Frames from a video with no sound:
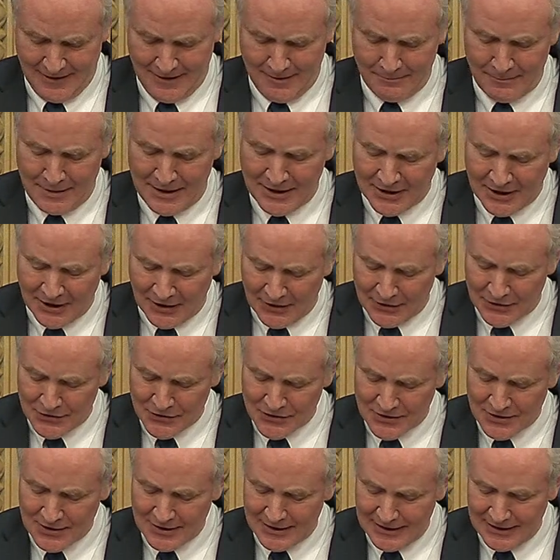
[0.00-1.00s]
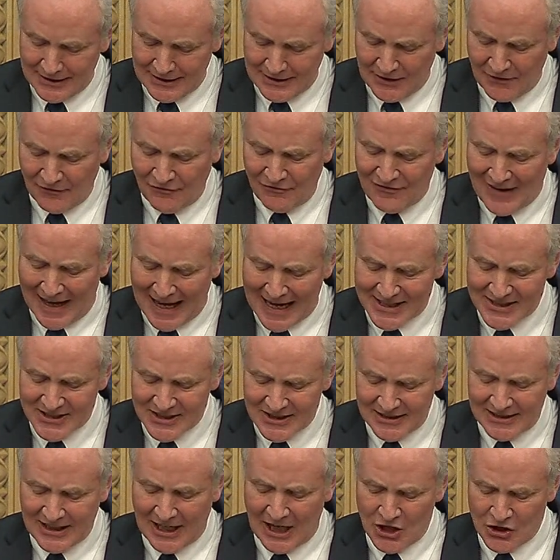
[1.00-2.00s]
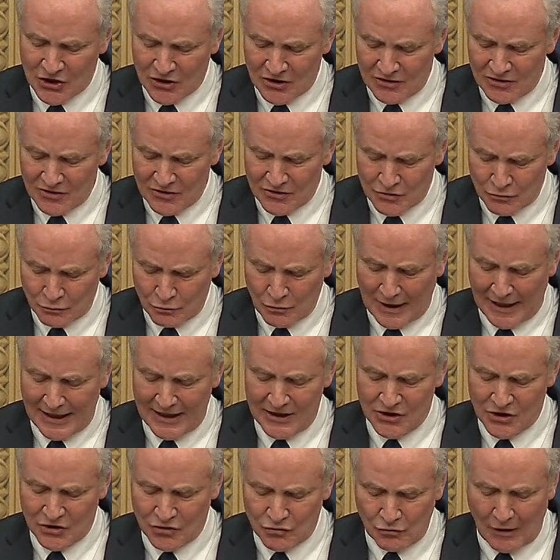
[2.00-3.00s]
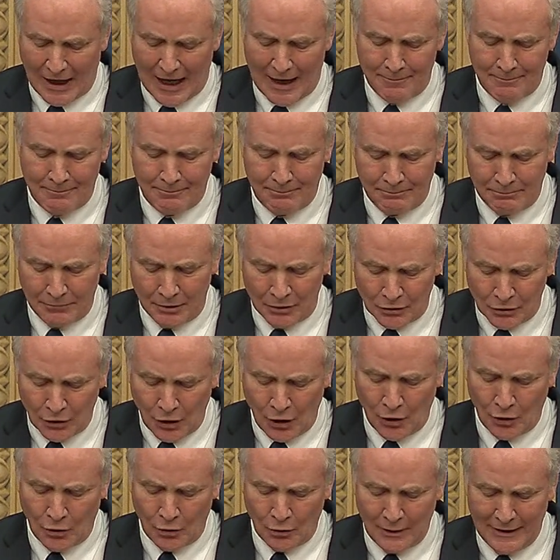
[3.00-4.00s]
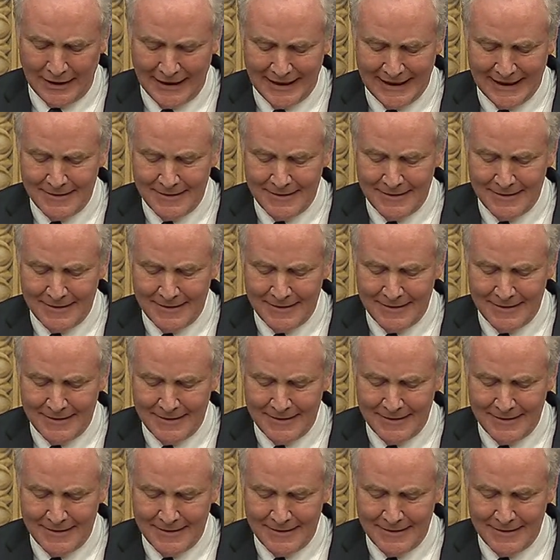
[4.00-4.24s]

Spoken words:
Because if vaccinations rates drop below